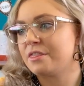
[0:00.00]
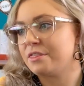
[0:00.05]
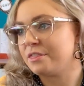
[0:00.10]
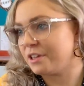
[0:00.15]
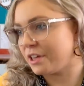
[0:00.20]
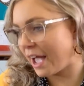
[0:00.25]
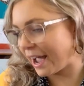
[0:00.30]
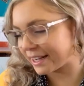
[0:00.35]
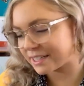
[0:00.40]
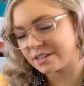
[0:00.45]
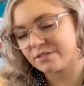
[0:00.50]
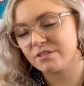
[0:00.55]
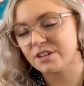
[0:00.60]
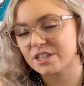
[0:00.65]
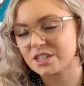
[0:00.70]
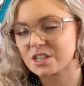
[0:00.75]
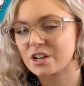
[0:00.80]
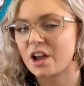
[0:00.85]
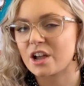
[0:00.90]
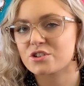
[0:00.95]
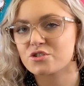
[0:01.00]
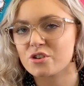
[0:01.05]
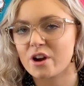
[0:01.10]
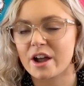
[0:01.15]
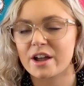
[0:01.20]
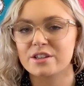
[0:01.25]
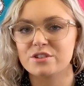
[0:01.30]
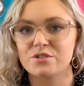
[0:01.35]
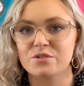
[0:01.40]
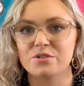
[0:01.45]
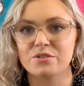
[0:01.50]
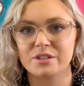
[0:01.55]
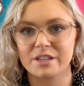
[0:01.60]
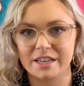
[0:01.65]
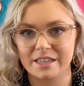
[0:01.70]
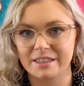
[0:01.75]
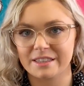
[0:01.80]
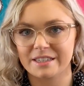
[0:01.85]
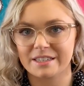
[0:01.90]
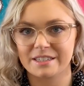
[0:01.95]
The activities that I try and use
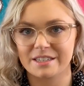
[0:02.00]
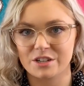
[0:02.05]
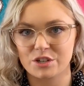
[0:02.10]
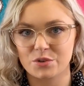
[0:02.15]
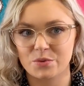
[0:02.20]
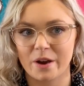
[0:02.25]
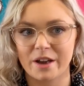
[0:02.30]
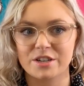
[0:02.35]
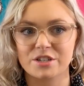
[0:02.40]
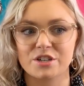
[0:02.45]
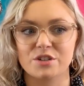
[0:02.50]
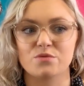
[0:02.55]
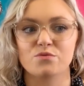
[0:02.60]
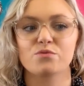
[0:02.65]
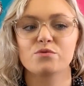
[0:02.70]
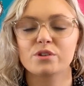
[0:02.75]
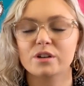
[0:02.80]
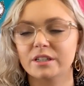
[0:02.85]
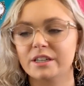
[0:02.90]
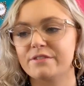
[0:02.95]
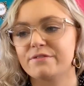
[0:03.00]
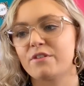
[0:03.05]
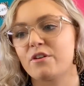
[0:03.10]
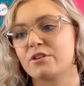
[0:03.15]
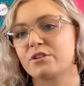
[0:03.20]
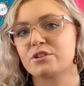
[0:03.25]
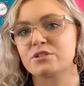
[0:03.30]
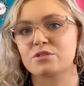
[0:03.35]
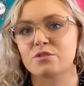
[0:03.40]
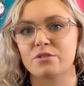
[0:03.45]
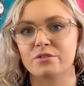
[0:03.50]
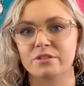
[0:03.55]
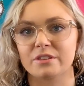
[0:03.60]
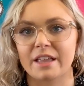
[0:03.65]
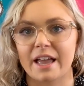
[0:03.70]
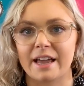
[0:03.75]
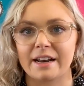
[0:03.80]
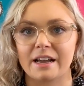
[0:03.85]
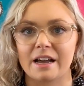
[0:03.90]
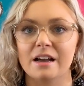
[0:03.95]
in this situation really focus on
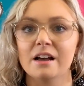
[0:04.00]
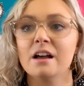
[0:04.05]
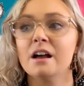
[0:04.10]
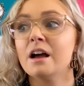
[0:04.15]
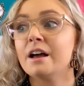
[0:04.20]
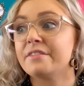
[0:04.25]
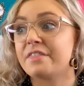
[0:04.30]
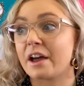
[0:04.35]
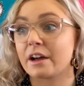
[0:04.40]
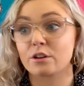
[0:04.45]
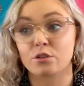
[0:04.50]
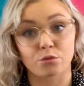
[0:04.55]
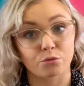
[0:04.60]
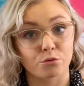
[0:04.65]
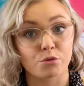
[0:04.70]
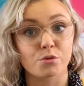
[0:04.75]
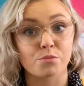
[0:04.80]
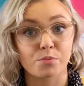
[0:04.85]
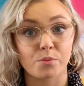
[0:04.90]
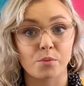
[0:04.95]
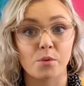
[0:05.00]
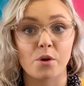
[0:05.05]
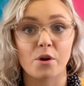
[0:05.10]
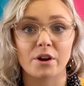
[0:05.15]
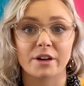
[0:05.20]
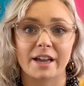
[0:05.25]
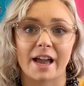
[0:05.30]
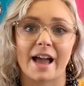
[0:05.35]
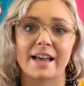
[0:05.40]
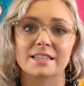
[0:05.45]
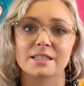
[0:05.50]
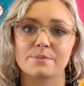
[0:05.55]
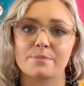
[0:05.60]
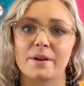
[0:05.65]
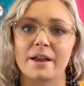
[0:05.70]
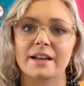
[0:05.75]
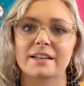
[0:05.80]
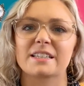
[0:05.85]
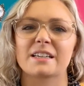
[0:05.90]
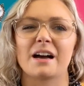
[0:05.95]
that group work
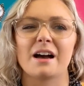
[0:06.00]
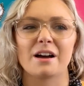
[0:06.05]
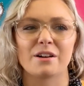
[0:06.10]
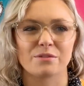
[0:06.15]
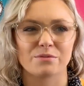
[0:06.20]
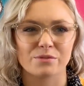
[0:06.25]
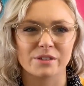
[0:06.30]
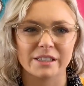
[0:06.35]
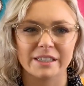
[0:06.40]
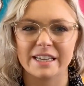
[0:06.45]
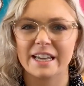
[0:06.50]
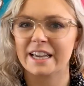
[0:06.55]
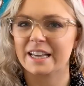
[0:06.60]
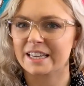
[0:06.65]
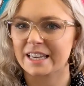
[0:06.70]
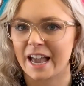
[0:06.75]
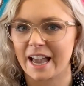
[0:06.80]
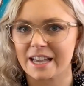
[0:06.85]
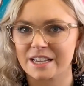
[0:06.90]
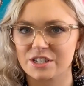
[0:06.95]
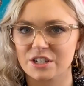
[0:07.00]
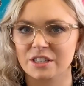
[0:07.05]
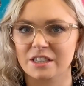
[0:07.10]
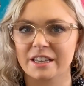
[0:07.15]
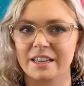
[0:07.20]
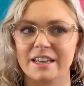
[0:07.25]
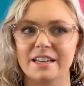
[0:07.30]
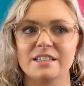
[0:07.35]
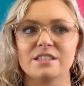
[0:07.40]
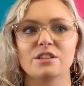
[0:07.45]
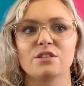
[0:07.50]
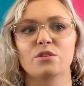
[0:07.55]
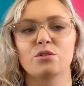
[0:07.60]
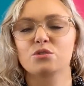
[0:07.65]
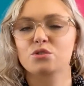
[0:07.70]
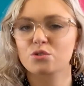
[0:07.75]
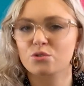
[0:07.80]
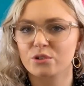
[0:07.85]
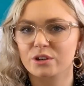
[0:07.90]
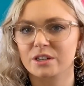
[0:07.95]
aspect, really engaging the kids in those
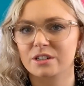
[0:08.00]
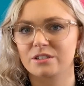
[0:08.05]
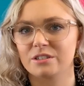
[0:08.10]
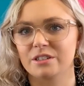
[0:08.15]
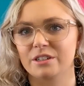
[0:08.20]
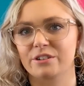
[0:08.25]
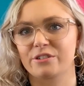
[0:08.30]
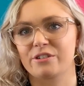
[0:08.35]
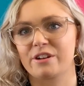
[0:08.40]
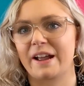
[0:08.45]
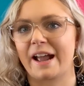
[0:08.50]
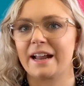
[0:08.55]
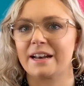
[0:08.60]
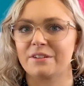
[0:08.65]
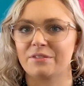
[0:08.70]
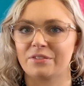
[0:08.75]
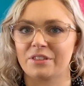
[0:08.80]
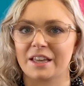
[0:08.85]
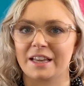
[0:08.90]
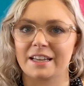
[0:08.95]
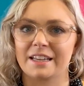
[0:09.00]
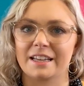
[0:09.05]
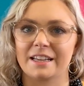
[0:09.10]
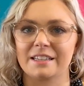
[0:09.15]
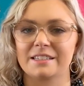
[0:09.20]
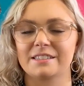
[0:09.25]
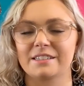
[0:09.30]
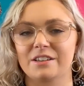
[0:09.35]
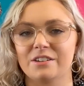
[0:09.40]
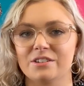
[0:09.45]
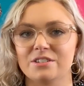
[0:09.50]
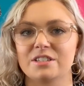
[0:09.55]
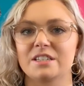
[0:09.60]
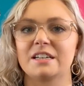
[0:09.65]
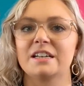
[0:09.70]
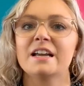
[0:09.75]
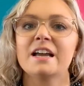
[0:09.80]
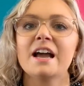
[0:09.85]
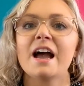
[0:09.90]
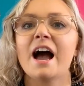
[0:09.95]
critical and creative thinking skills,
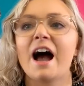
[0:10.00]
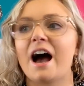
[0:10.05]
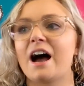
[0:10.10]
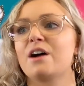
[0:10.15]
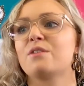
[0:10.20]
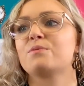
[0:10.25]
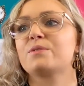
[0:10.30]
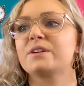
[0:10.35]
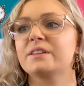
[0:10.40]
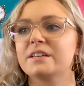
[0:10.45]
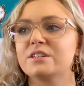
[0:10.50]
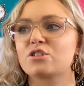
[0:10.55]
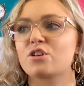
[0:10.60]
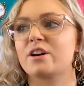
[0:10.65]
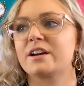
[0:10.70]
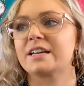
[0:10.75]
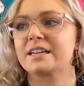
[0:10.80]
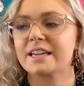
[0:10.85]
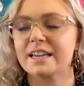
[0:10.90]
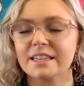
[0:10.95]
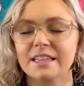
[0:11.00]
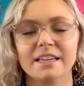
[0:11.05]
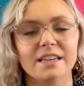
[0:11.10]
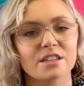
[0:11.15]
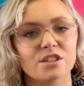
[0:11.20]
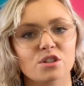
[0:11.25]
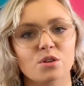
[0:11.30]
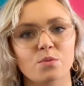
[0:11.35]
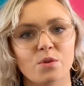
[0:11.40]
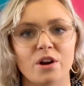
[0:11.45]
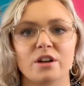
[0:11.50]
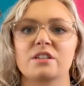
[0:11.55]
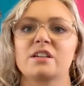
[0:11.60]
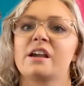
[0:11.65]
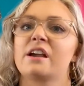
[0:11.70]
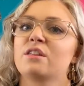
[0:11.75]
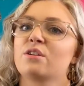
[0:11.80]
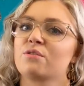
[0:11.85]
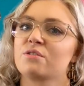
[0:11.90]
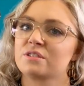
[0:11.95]
and really trying to get the kids to work
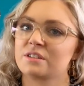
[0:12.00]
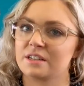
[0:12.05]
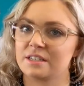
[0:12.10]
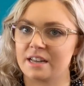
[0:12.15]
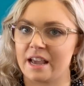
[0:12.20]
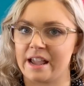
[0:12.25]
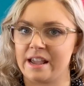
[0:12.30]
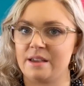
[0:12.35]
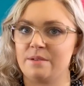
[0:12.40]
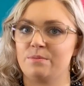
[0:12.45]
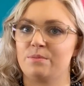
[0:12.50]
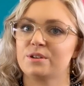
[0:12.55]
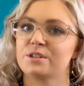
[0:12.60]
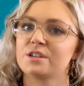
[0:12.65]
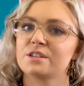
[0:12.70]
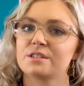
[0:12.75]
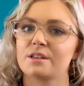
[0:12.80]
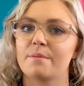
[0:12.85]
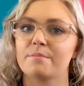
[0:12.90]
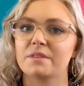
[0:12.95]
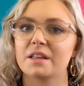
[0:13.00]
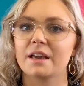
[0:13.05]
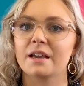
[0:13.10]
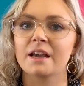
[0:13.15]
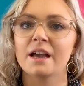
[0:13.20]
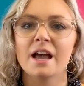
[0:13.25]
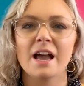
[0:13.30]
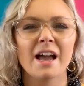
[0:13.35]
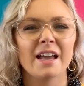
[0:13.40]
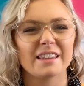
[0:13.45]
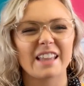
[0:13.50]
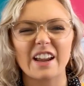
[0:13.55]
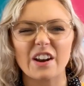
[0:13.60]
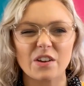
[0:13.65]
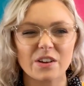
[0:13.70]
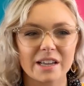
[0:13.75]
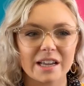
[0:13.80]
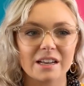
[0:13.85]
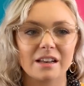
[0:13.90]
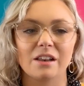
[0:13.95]
together as a team, which is something they
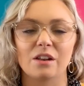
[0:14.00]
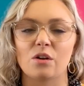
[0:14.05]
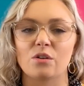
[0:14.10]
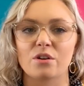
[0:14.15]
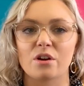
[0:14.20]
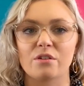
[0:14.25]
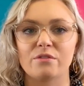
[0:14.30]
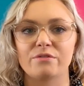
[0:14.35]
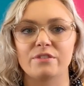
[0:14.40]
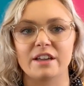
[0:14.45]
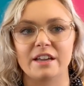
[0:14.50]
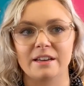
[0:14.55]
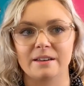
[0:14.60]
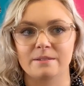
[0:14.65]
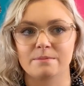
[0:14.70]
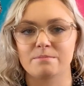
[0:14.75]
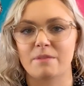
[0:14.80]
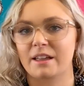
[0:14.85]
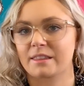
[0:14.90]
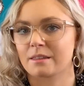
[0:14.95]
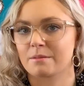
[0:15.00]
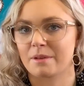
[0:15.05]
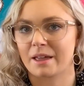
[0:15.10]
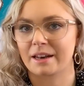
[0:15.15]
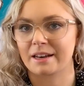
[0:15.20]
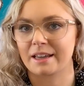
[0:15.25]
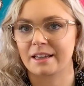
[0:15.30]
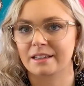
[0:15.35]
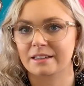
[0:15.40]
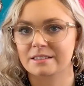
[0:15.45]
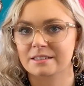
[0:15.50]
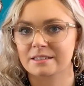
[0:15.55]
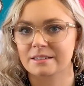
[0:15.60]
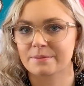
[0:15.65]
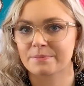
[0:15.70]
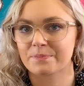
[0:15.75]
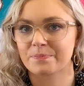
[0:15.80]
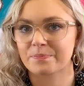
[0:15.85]
don't get a lot of in mathematics.